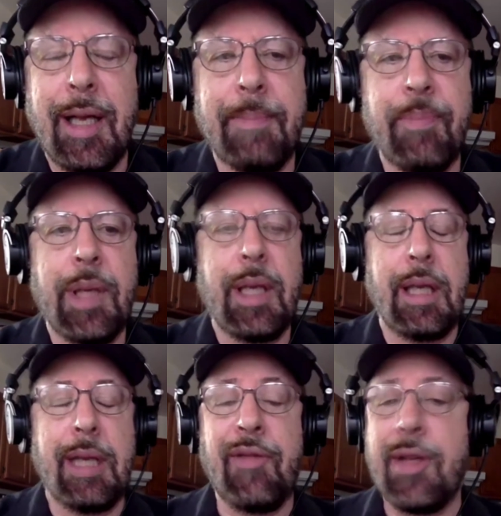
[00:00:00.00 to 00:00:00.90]
Um,
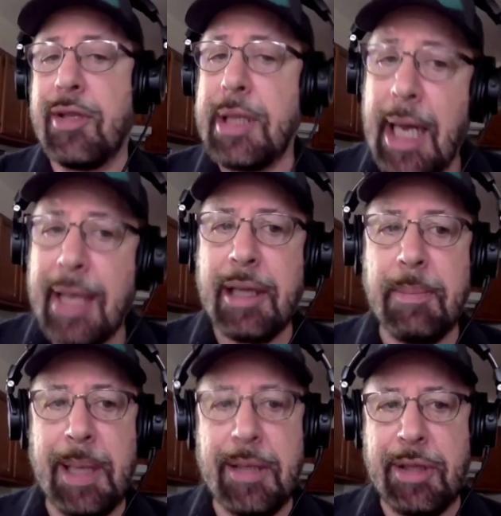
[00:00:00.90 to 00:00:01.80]
if it's not
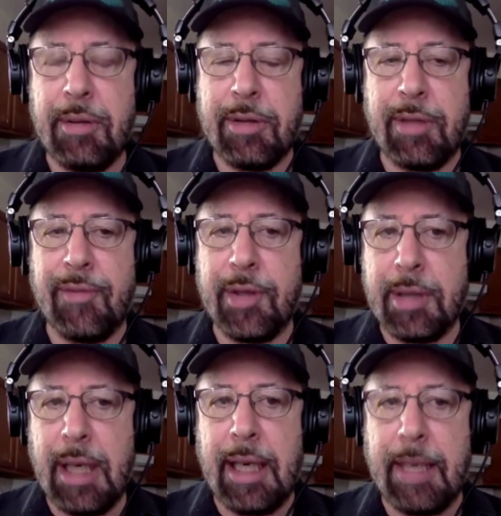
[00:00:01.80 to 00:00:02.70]
the best use of your
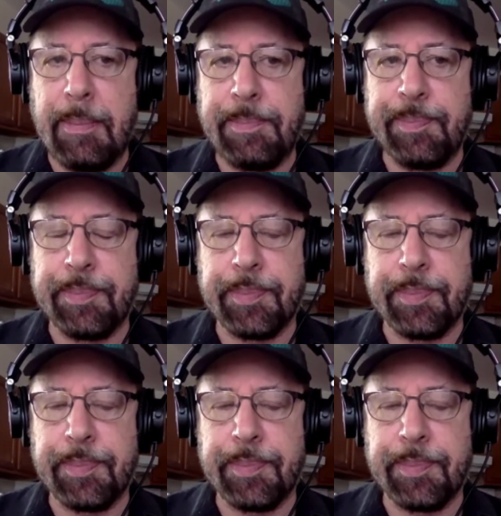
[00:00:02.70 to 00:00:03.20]
time,